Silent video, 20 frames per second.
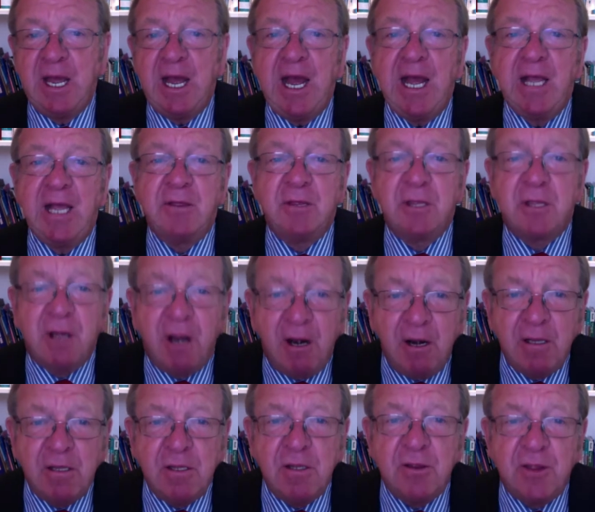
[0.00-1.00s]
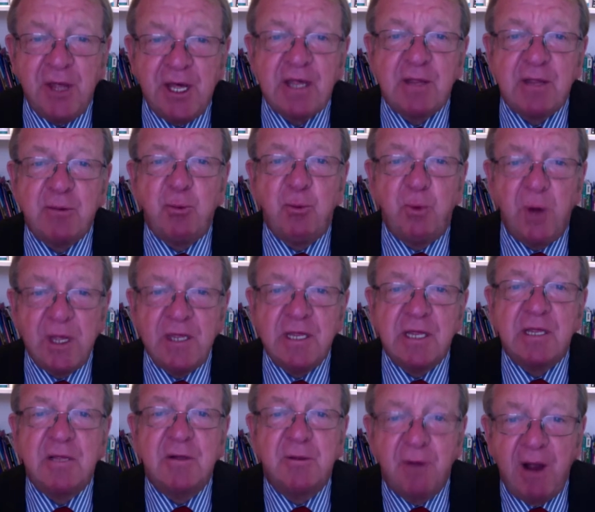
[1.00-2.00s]
and turned this
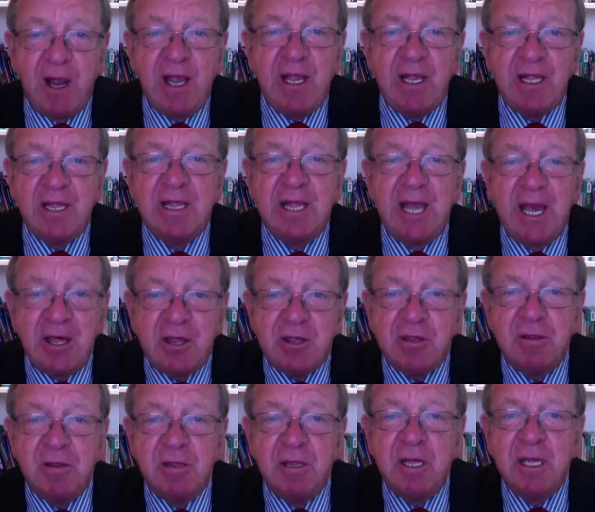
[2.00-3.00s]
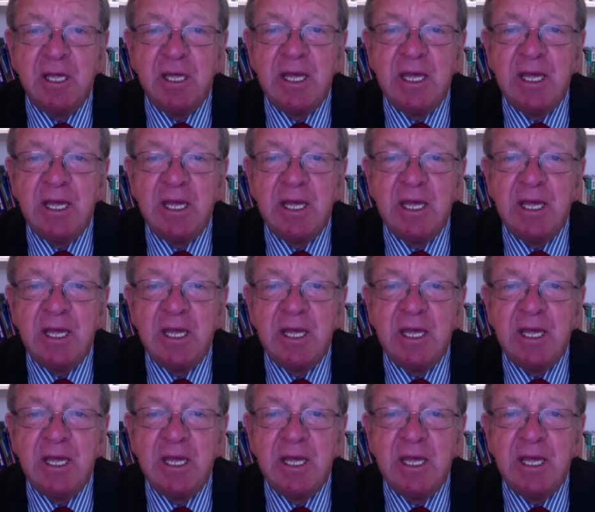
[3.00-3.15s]
once great nation